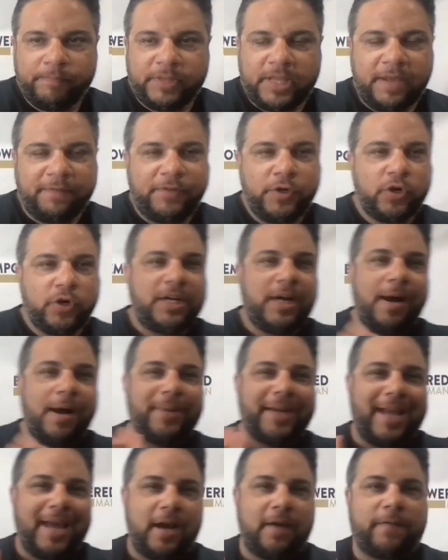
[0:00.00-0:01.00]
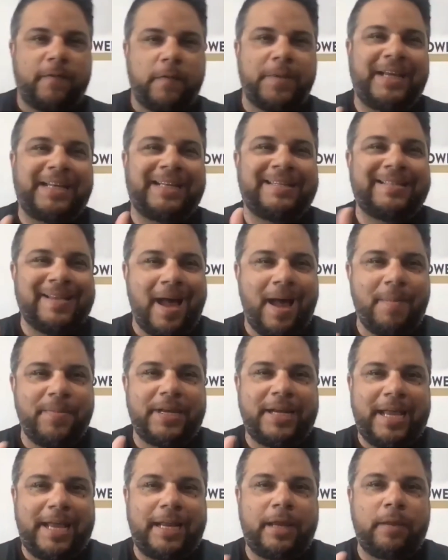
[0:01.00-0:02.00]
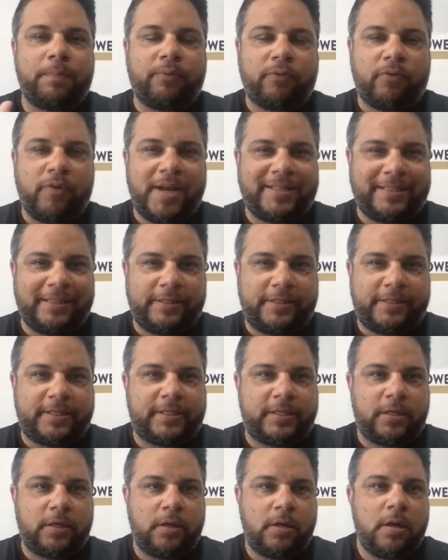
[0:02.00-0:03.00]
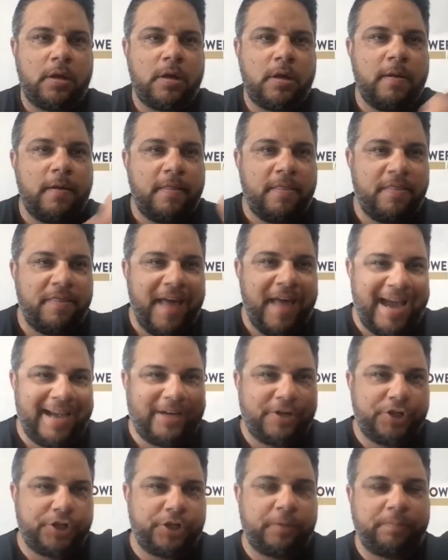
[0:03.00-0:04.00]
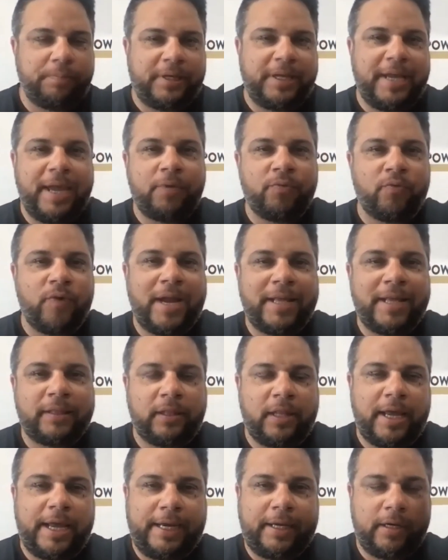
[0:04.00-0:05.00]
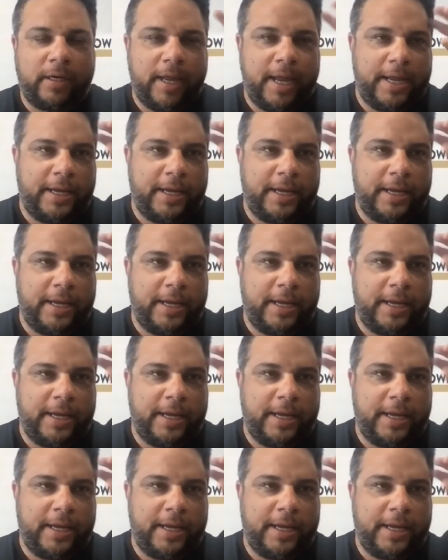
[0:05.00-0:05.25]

If you're coming at it from a dominating presence, that should be a red light.